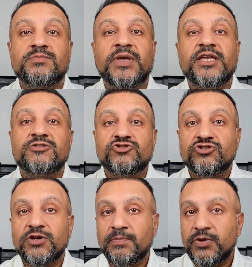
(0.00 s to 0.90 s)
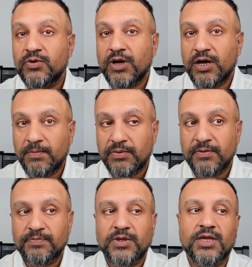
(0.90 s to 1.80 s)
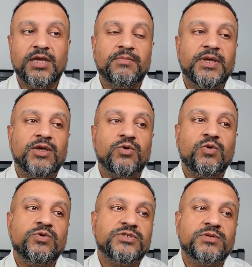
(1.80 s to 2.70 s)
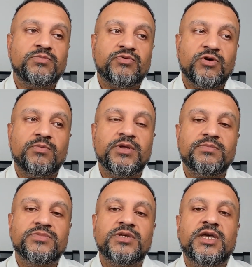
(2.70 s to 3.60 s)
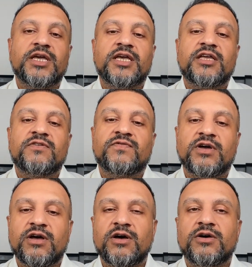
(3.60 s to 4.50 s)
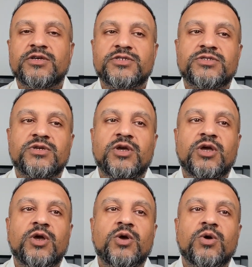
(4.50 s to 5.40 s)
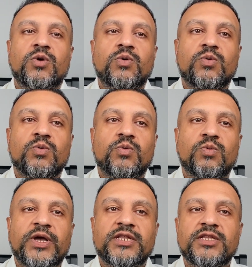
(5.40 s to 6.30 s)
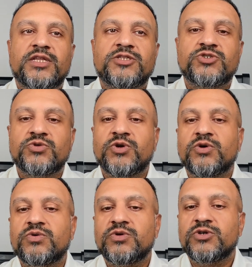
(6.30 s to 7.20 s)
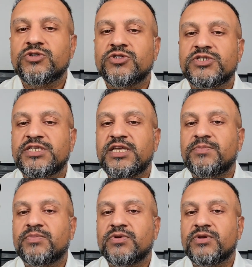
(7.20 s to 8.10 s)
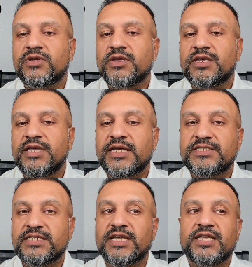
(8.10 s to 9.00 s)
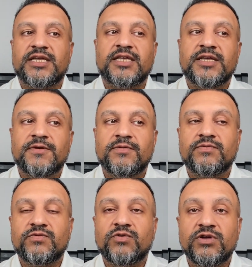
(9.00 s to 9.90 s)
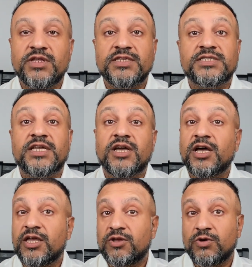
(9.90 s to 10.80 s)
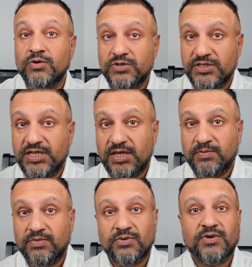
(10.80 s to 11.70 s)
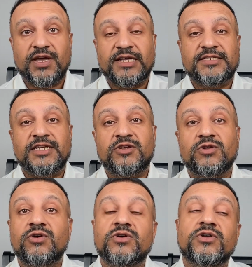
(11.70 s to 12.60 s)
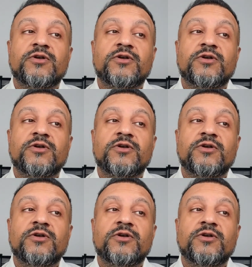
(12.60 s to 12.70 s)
may trip you up. It may cause some problems if I asked, when did you go to sleep yesterday? Rather than saying, I go to sleep at 10 o'clock,